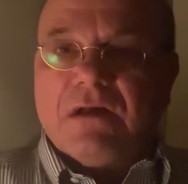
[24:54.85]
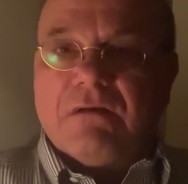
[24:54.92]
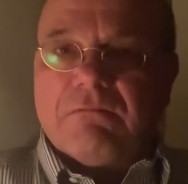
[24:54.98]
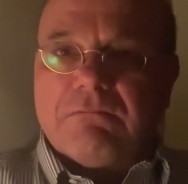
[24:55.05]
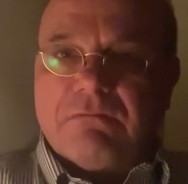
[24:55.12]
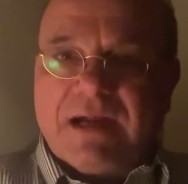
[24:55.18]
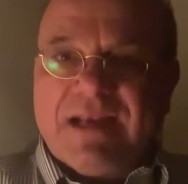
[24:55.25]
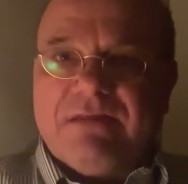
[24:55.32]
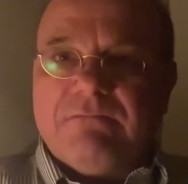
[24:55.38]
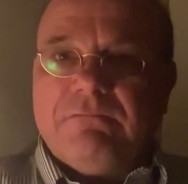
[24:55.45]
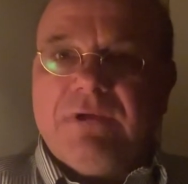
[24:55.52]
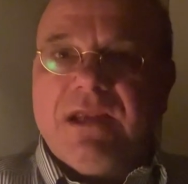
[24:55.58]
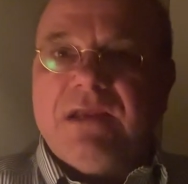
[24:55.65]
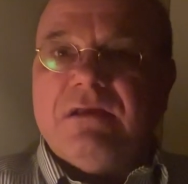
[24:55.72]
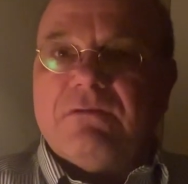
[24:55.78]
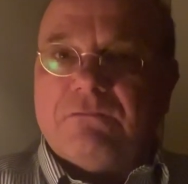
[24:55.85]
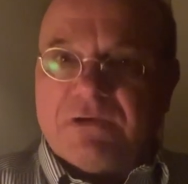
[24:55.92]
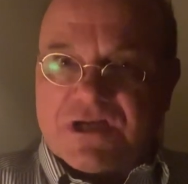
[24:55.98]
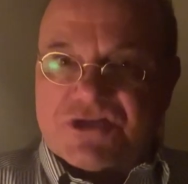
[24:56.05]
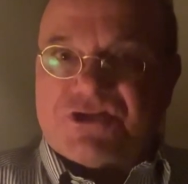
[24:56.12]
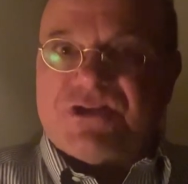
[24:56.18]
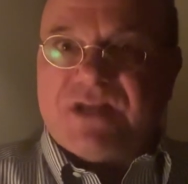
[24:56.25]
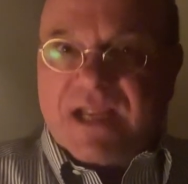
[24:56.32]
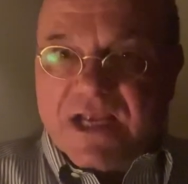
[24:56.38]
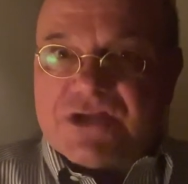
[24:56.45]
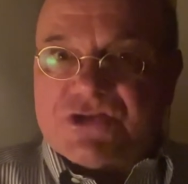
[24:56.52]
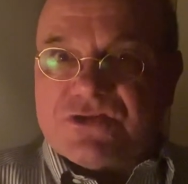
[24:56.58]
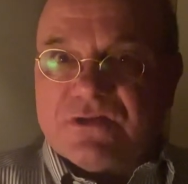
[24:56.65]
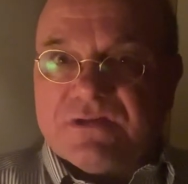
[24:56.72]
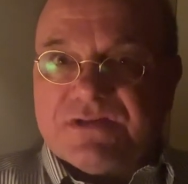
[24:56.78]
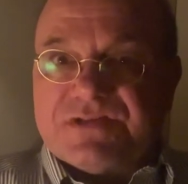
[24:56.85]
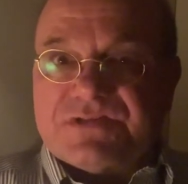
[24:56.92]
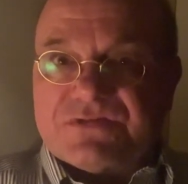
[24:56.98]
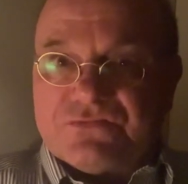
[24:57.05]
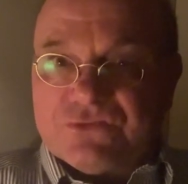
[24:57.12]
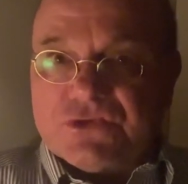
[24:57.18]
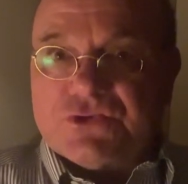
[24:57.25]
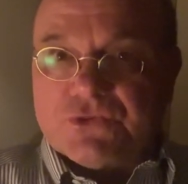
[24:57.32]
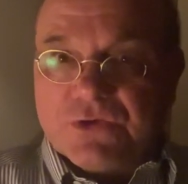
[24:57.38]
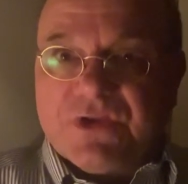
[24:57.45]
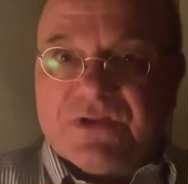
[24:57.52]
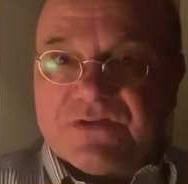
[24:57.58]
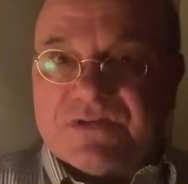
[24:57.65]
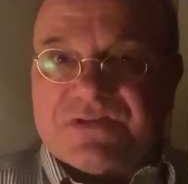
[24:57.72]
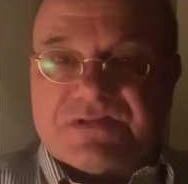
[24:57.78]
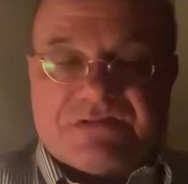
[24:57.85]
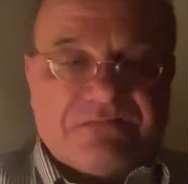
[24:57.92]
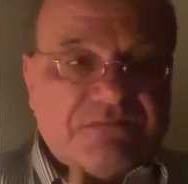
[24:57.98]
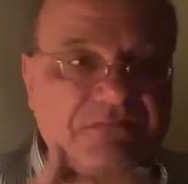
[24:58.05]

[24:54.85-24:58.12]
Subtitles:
right-wing Russian nationalists who joined this.